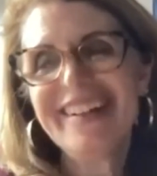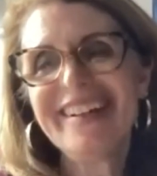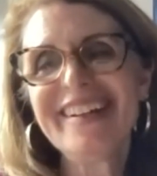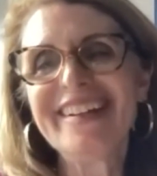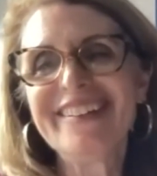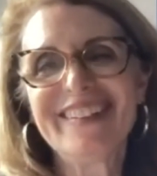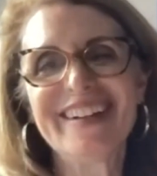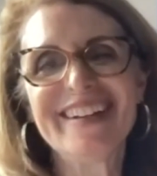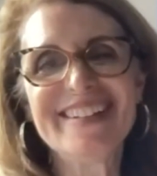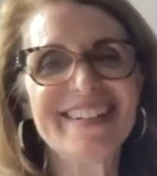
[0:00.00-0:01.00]

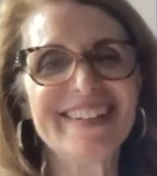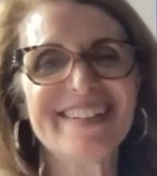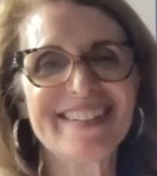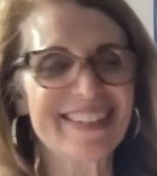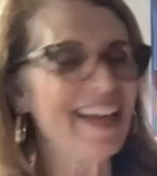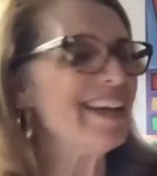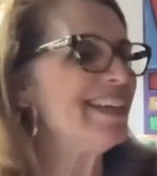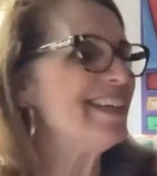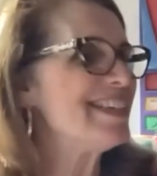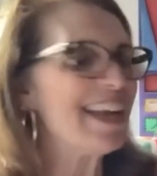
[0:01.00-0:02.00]
he did this slate
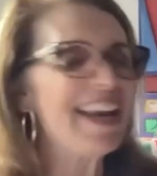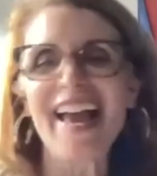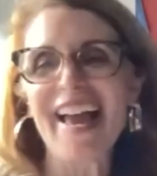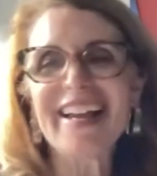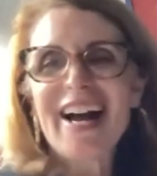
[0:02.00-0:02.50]
and he said, hey,